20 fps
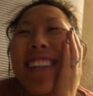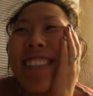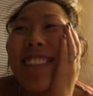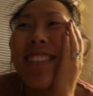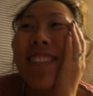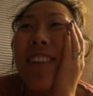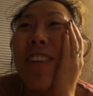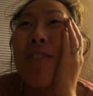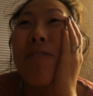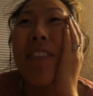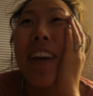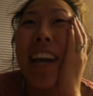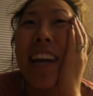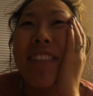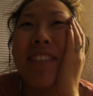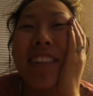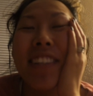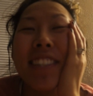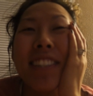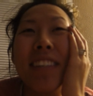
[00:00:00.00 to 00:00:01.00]
get so
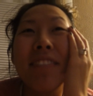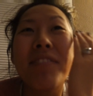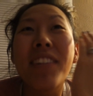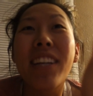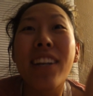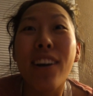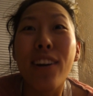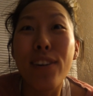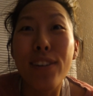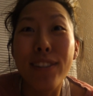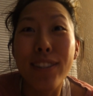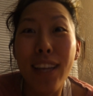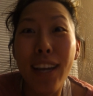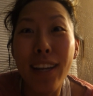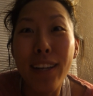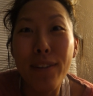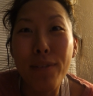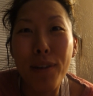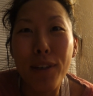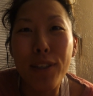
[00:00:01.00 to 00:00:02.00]
mad because I'm like all
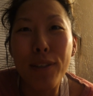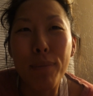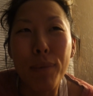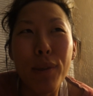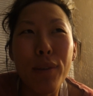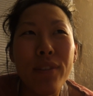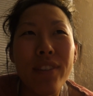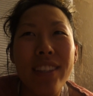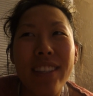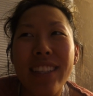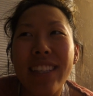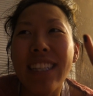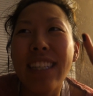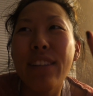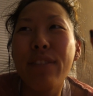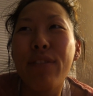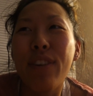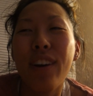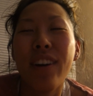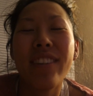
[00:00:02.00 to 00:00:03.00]
excited to watch a movie, and then
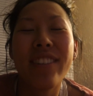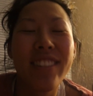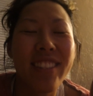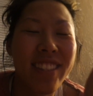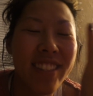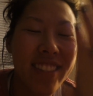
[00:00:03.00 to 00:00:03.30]
he falls